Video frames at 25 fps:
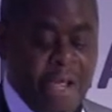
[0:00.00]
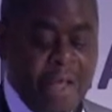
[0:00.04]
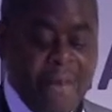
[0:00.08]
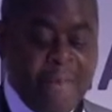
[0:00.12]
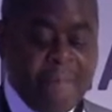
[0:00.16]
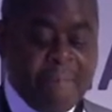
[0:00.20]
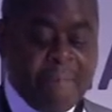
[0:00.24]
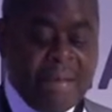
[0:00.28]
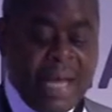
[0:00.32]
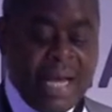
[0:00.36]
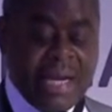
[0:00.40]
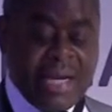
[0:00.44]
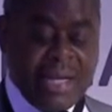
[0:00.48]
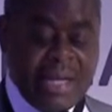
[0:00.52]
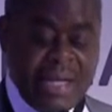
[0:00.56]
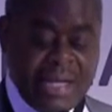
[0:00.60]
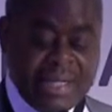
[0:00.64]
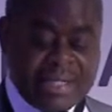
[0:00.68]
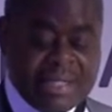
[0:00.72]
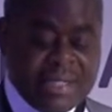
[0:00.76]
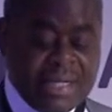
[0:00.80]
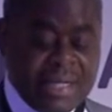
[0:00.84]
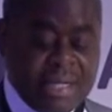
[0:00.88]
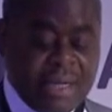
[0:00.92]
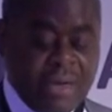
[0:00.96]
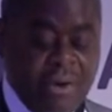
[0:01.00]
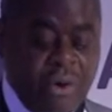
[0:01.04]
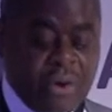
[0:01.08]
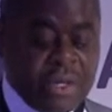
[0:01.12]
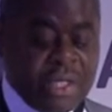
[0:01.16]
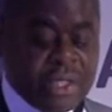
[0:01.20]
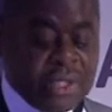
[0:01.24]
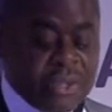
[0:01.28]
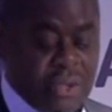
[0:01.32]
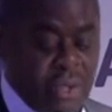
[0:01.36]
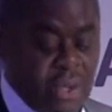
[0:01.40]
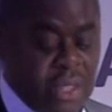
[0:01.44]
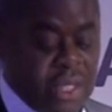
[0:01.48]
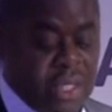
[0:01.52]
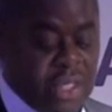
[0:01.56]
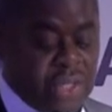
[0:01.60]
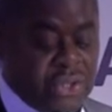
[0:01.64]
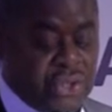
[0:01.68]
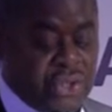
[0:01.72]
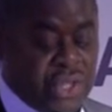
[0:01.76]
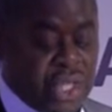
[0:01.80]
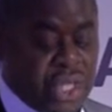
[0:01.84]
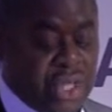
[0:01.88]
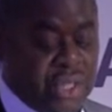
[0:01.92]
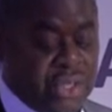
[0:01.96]
By listing on a stock
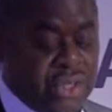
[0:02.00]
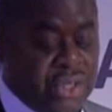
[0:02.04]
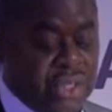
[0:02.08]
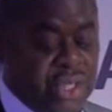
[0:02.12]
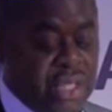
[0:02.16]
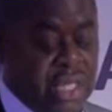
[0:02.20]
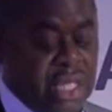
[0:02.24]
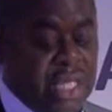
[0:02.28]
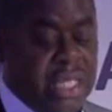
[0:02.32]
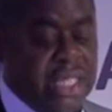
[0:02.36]
exchange,